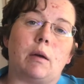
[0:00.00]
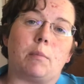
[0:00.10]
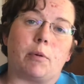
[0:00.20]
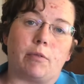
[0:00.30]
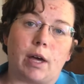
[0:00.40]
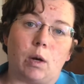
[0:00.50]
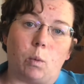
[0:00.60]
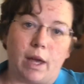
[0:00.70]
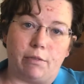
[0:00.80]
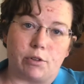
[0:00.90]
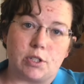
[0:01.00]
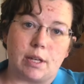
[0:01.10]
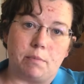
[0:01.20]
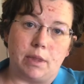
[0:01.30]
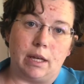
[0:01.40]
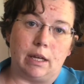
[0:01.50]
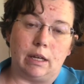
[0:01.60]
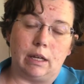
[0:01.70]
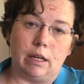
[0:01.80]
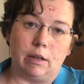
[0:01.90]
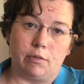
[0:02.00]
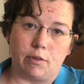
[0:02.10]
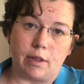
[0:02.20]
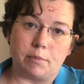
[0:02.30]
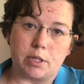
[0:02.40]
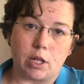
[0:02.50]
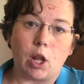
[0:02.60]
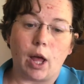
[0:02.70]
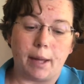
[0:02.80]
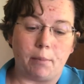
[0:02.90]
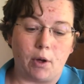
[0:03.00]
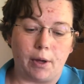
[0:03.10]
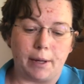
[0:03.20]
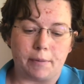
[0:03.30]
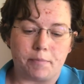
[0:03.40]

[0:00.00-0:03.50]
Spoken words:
provide a way for something for them to climb on.